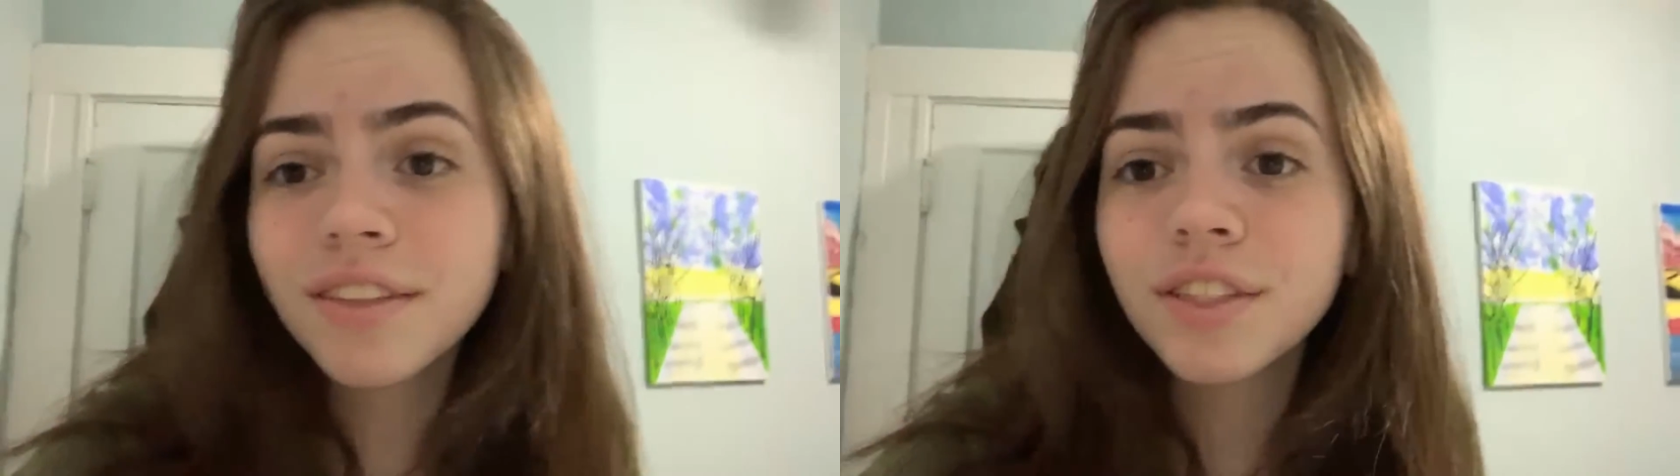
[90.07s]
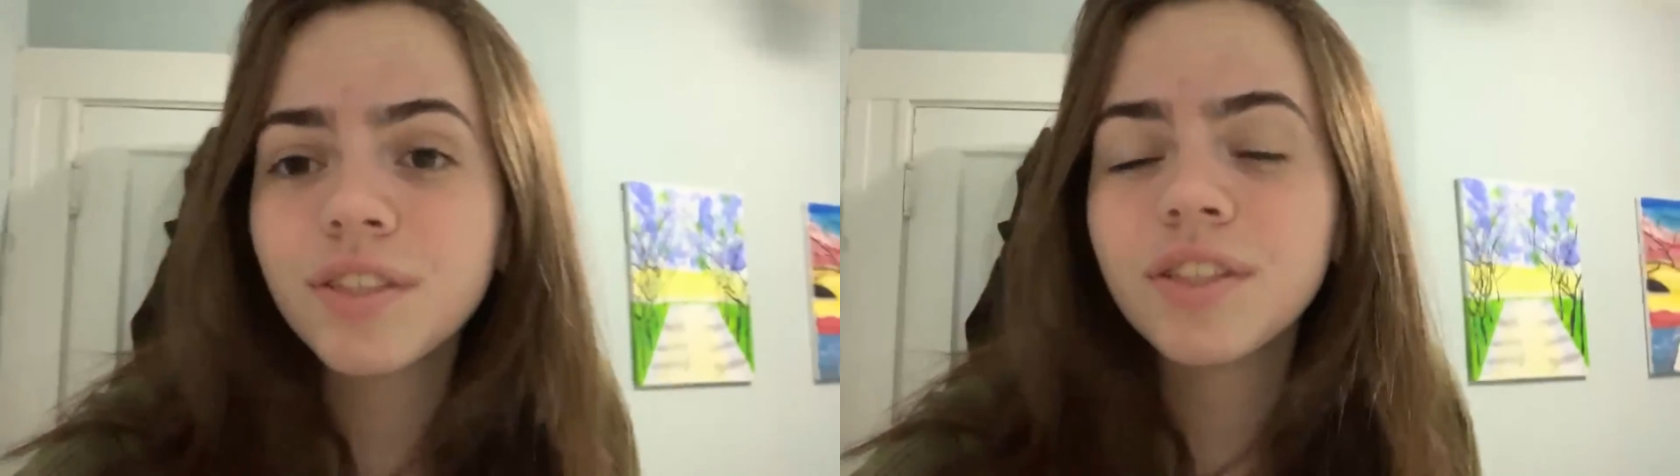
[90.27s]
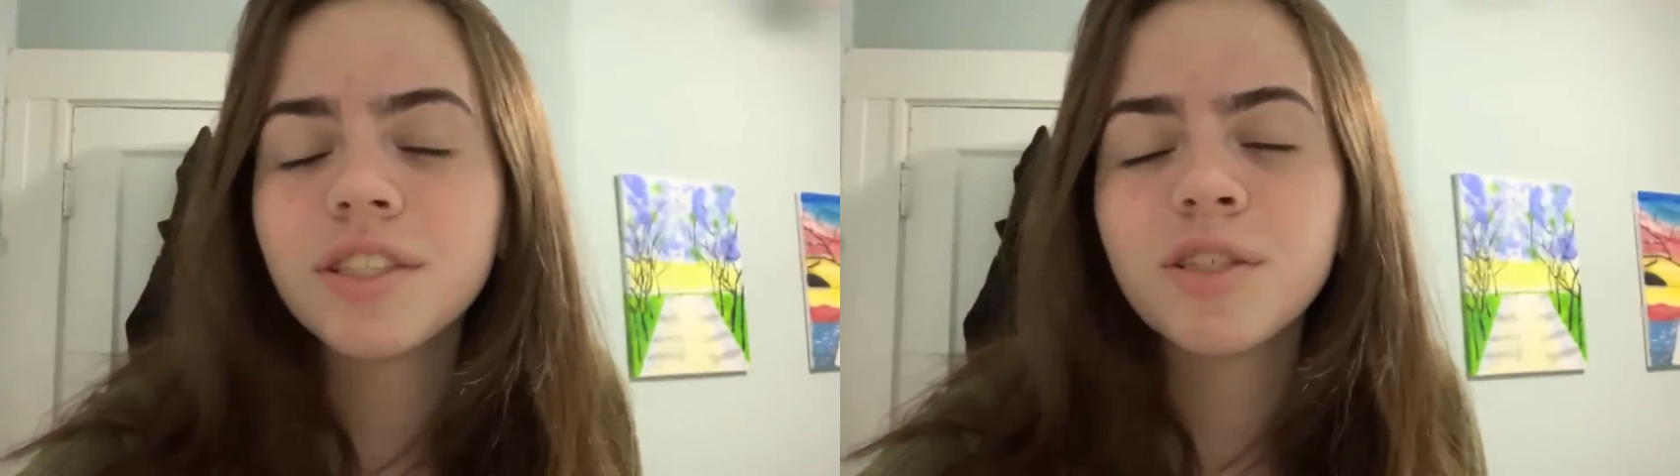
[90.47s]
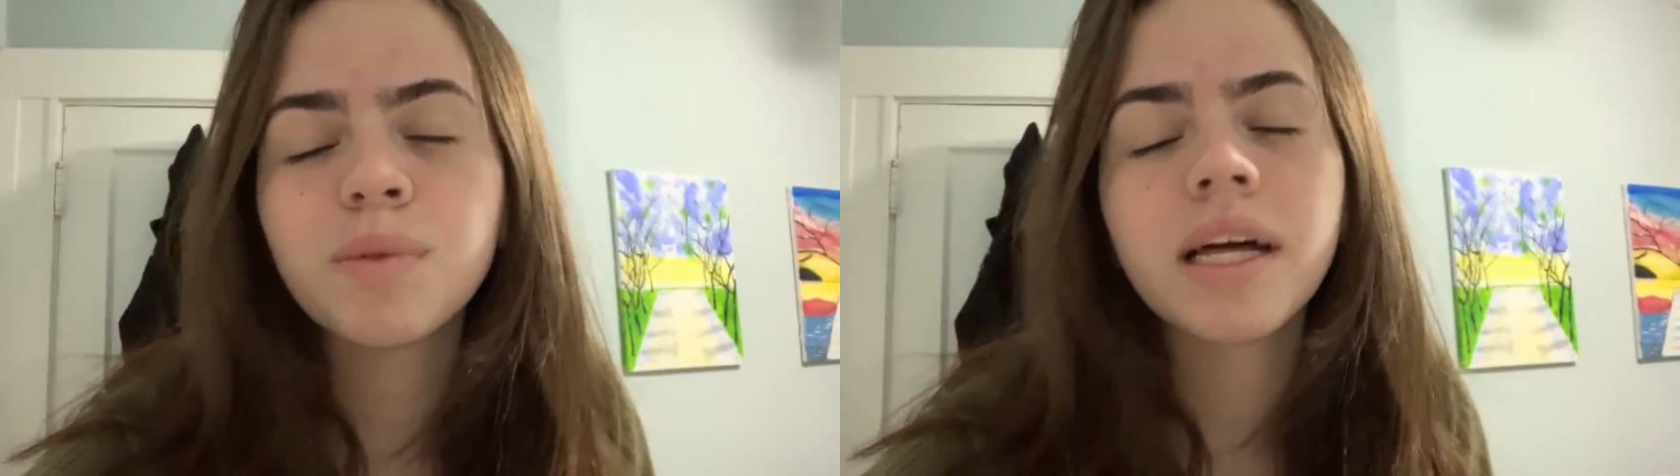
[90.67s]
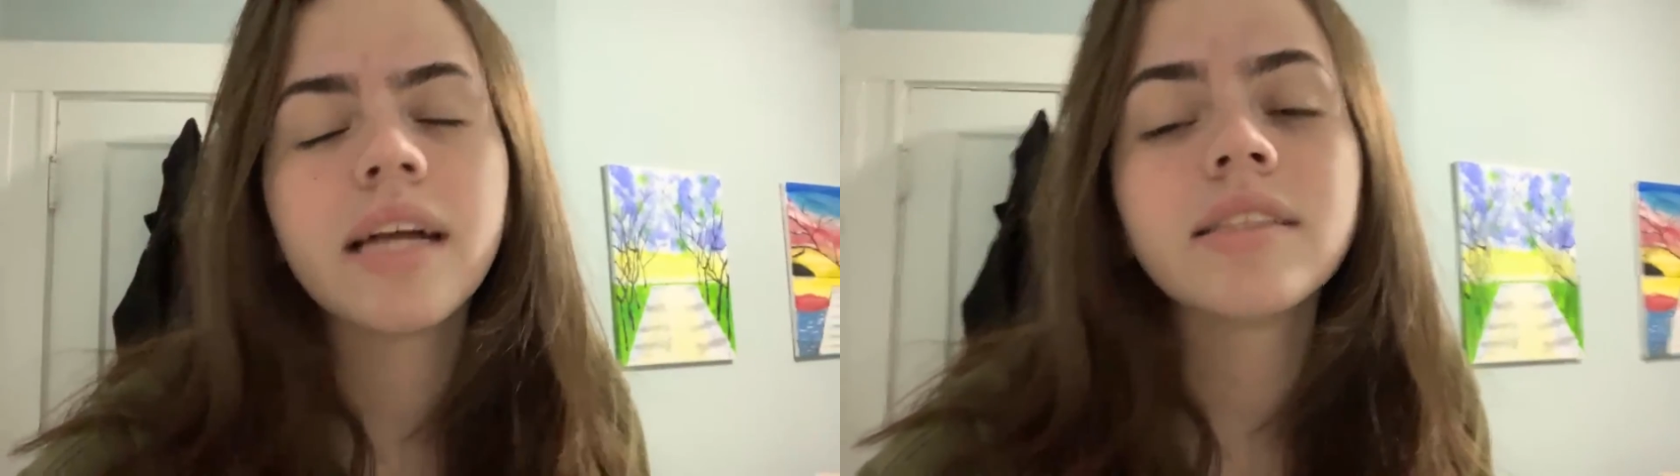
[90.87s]
the juniors who
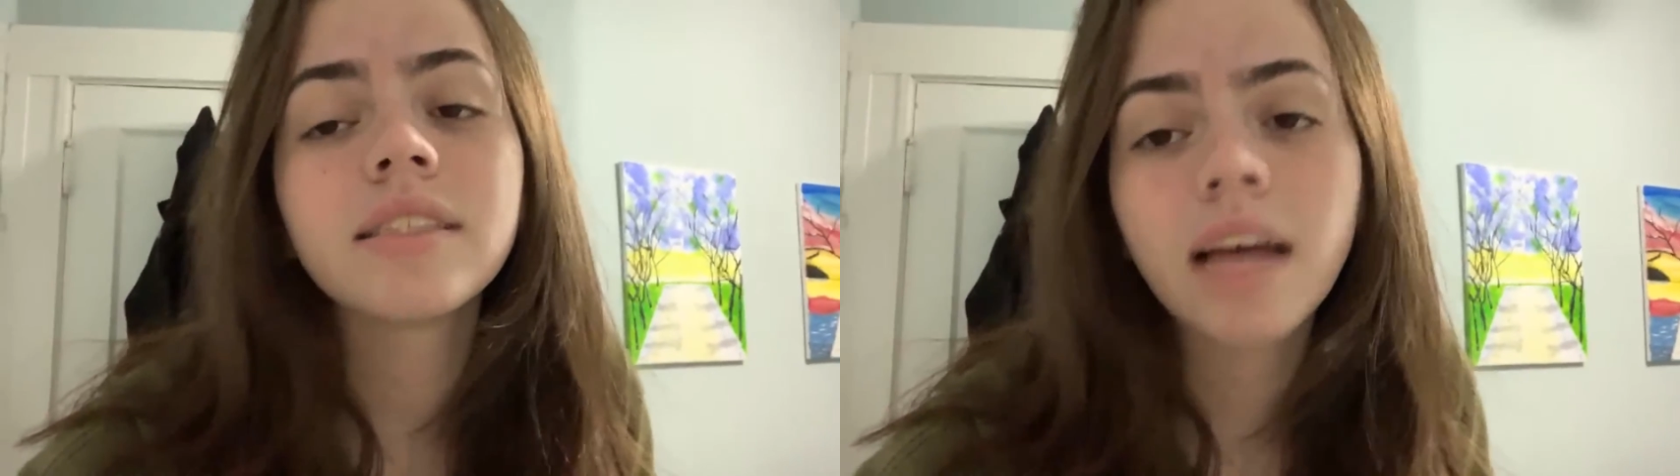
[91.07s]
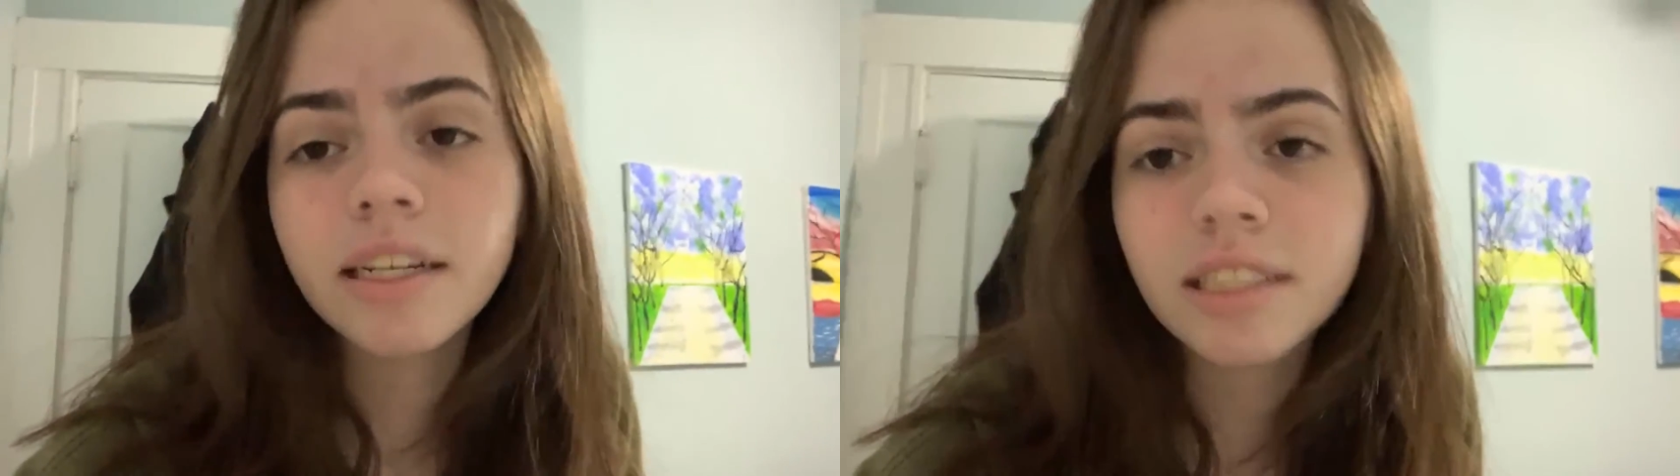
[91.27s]
planned such